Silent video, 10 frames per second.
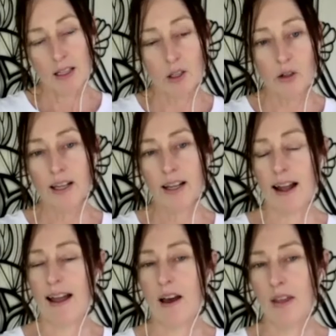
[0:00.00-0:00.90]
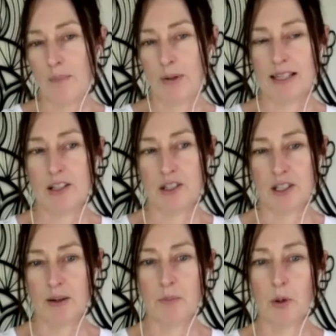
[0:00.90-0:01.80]
looking at how that
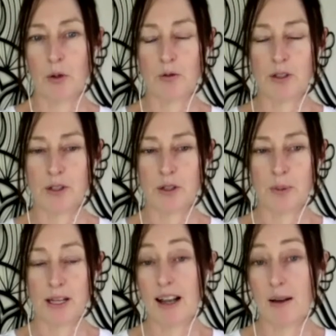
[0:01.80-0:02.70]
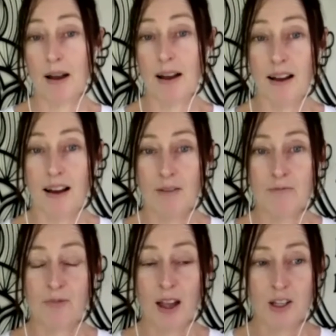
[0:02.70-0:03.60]
potentially moves to become
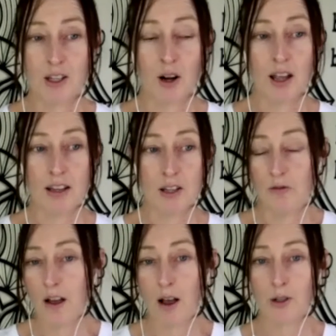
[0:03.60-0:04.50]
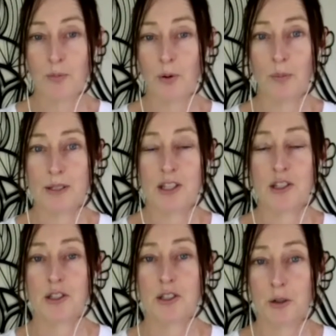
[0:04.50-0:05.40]
your value
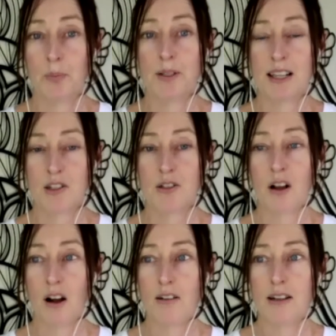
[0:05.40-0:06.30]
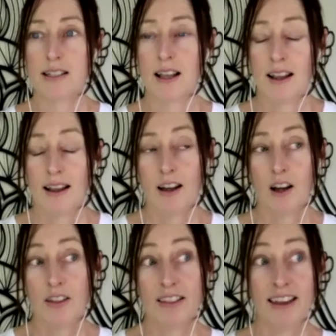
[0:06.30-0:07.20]
proposition to potential hirers. And I
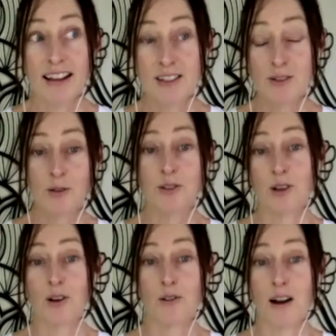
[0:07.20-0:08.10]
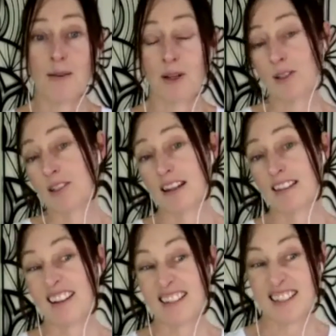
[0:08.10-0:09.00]
think that's also great, because then
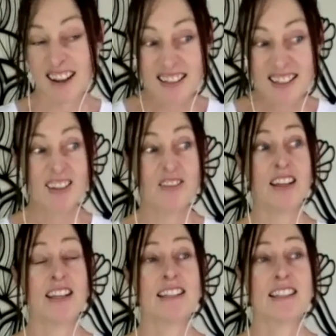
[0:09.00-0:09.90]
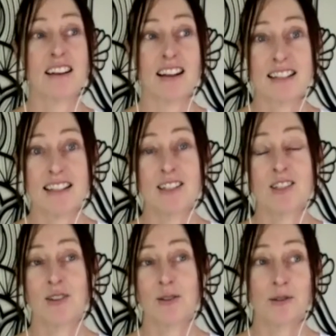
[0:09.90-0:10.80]
that starts to give you insights
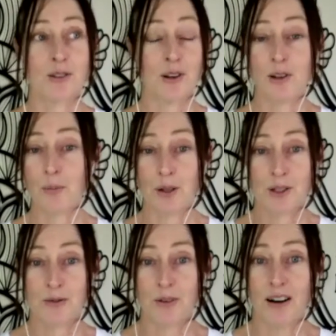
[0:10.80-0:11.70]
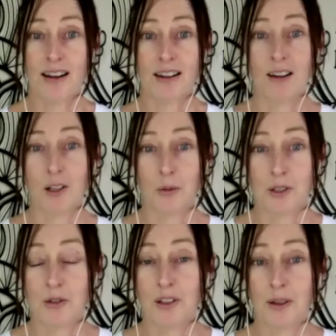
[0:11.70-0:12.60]
into also your personal brand, like you were
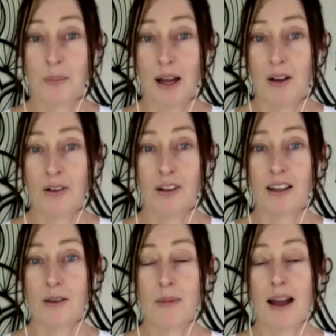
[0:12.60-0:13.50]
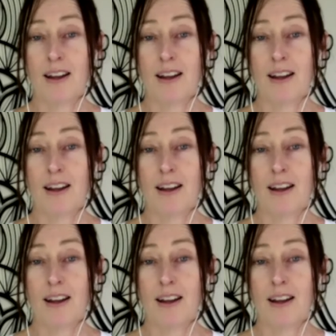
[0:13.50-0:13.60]
talking about earlier, Matt.